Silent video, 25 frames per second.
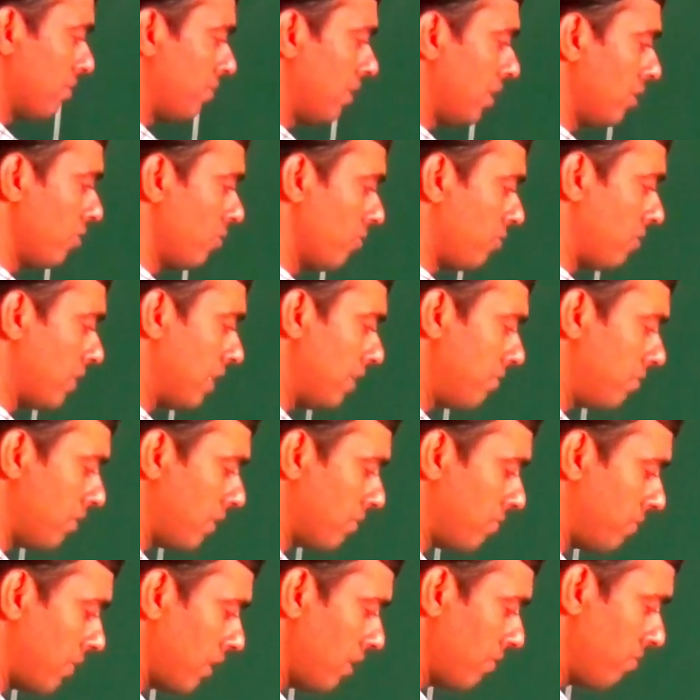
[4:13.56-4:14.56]
value of f
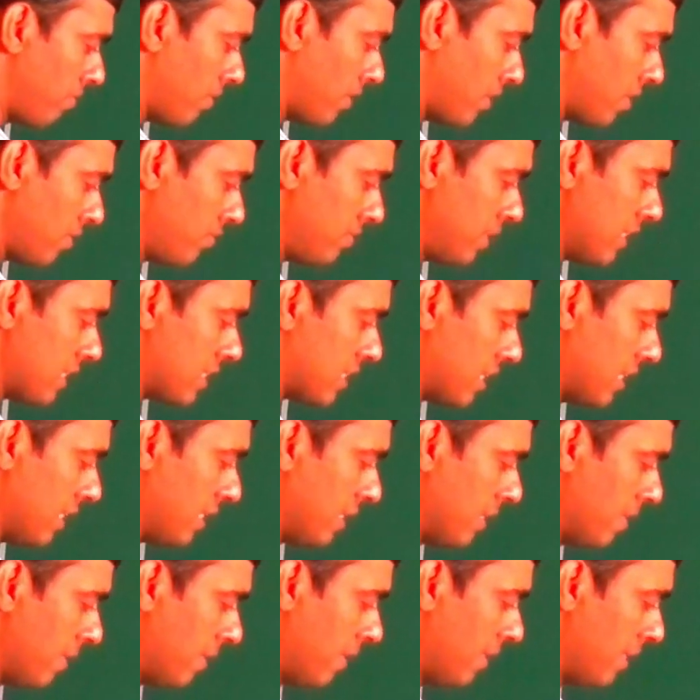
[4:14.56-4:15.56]
of alpha
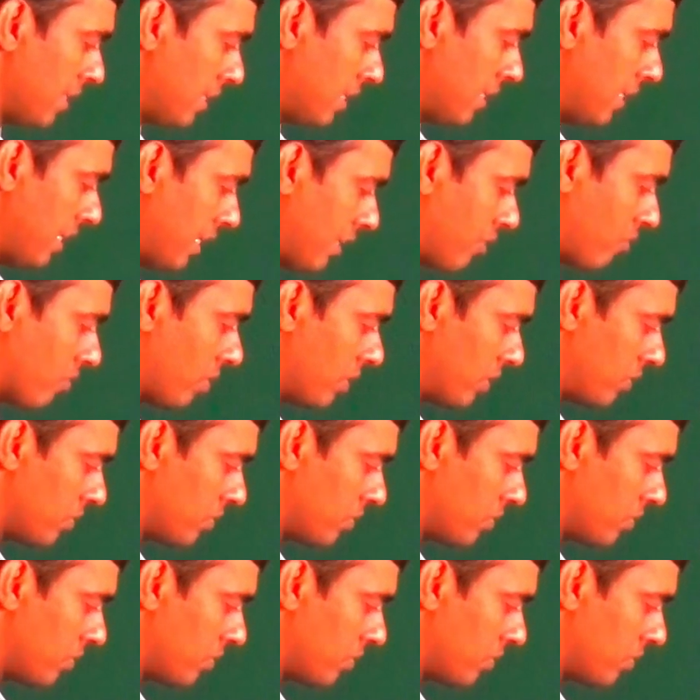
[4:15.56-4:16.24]
obviously equal